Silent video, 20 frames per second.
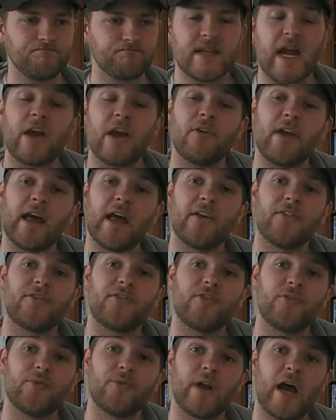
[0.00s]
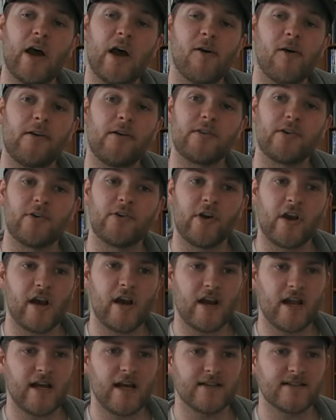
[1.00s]
The Iron Hands soon, however,
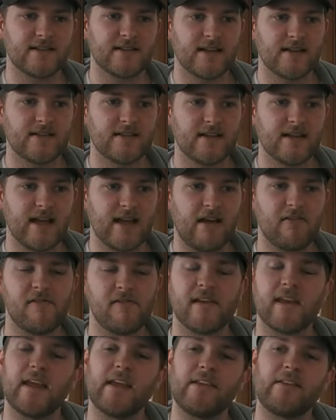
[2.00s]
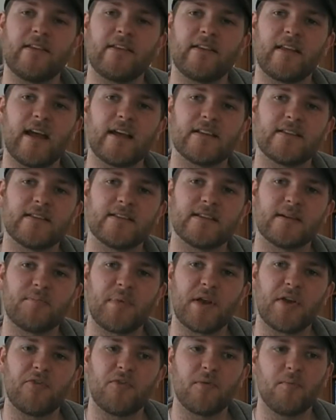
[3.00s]
realize that everything isn't as it
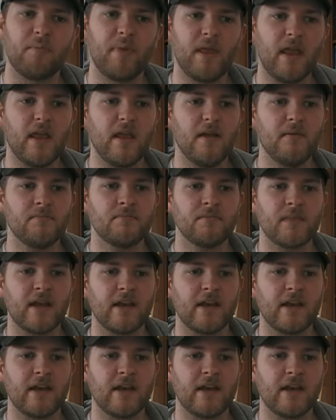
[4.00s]
appears to be,